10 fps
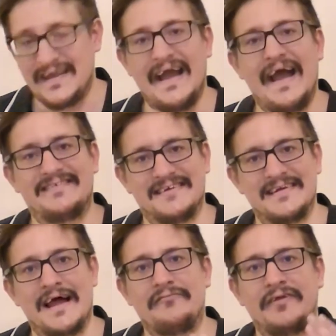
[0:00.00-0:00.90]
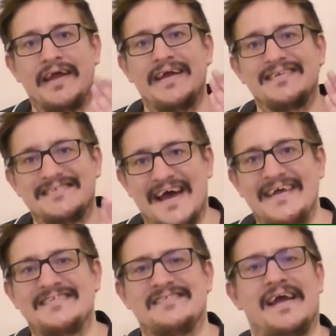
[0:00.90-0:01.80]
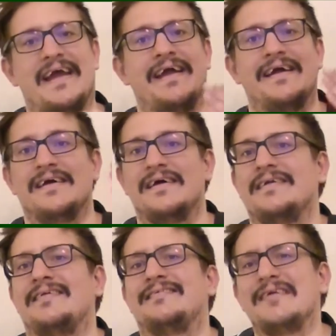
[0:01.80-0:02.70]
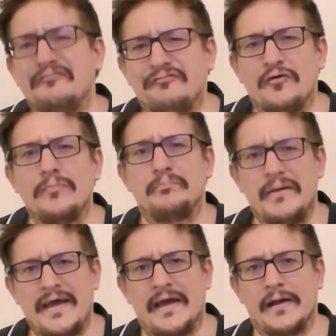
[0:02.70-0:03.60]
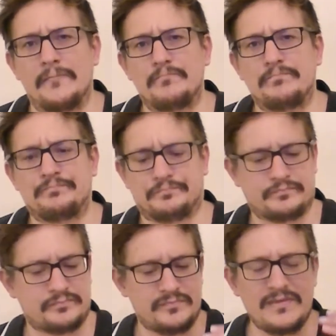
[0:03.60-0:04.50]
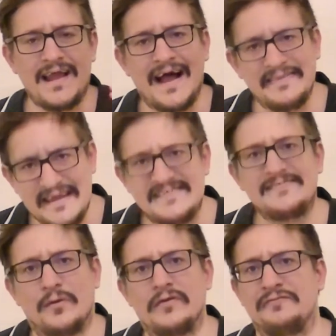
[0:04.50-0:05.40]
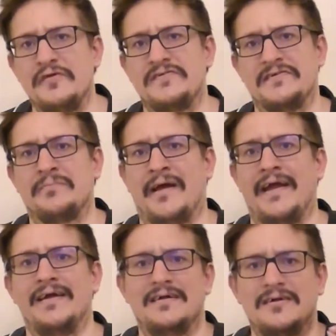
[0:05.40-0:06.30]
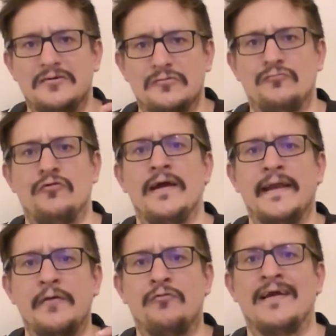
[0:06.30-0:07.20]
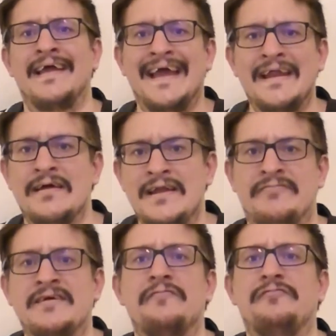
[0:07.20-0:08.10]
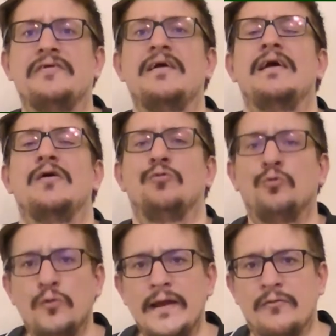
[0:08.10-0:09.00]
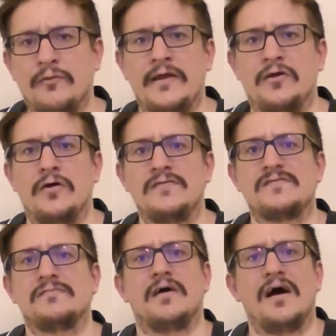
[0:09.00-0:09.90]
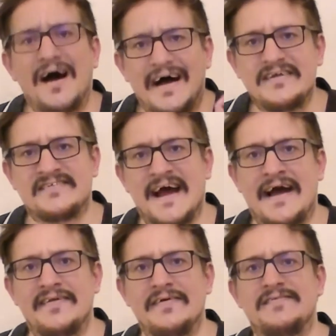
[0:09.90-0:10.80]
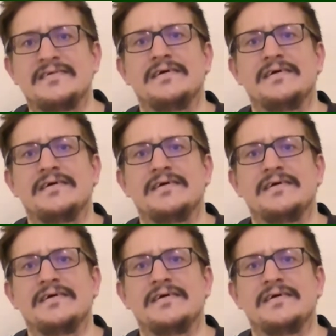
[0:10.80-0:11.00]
It's a lovely, tasty, different beer. And this is what the future should be. Really, really innovative, really, really good, high standard,